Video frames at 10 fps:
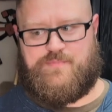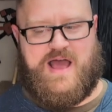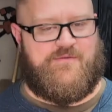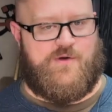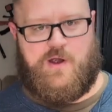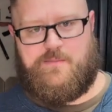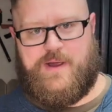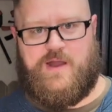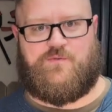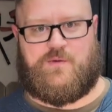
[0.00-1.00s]
by far
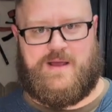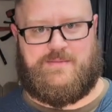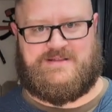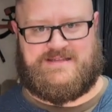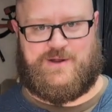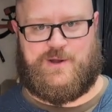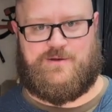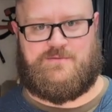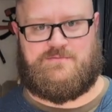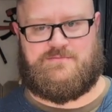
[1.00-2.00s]
paid for my
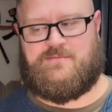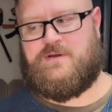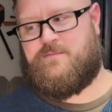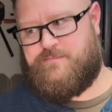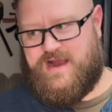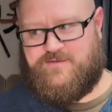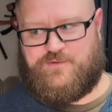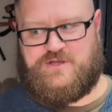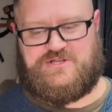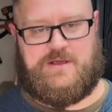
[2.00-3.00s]
material, paid
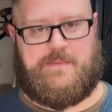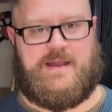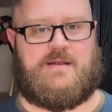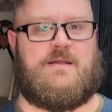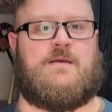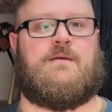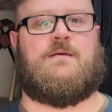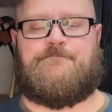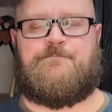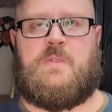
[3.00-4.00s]
for the shipping.
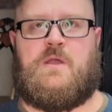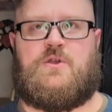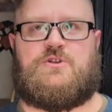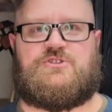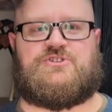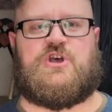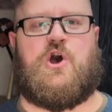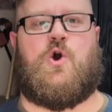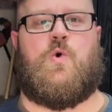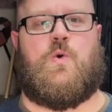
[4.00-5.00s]

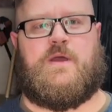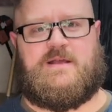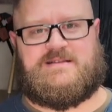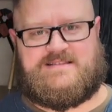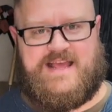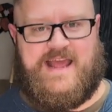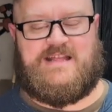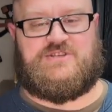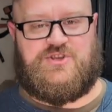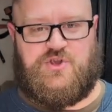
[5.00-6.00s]
So say
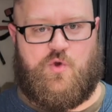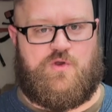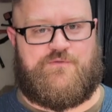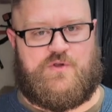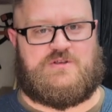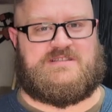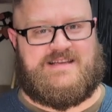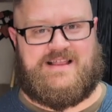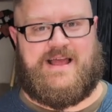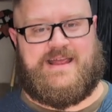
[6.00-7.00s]
it's your first
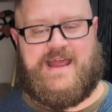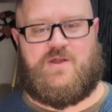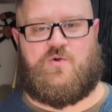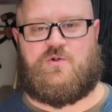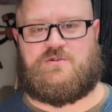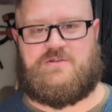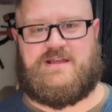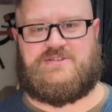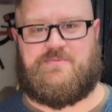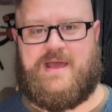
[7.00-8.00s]
tea light candle holder
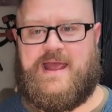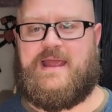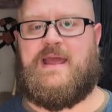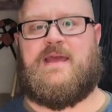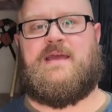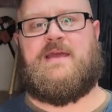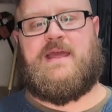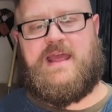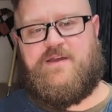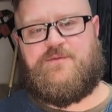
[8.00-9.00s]
that you make.
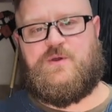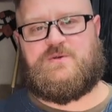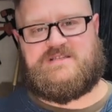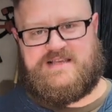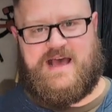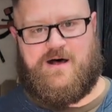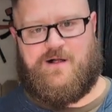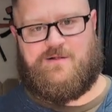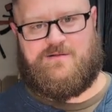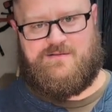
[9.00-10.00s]
If you
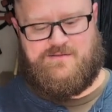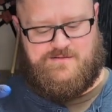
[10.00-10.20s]
sell